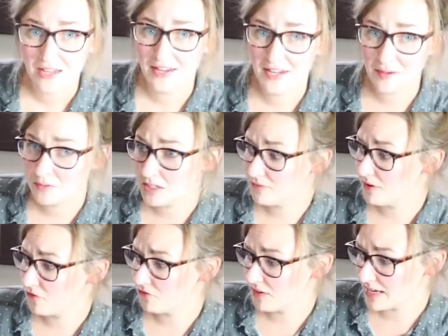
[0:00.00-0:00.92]
I can't believe
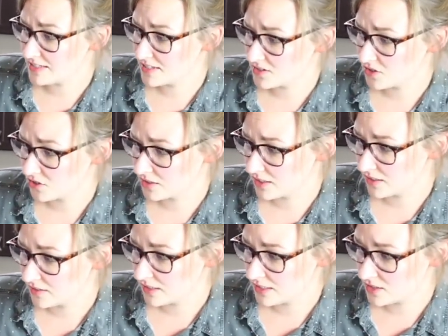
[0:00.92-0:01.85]
how fast it's cooking.
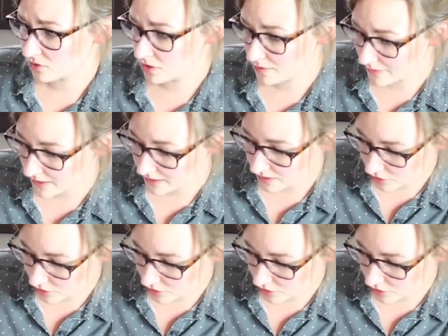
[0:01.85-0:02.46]
It's only been in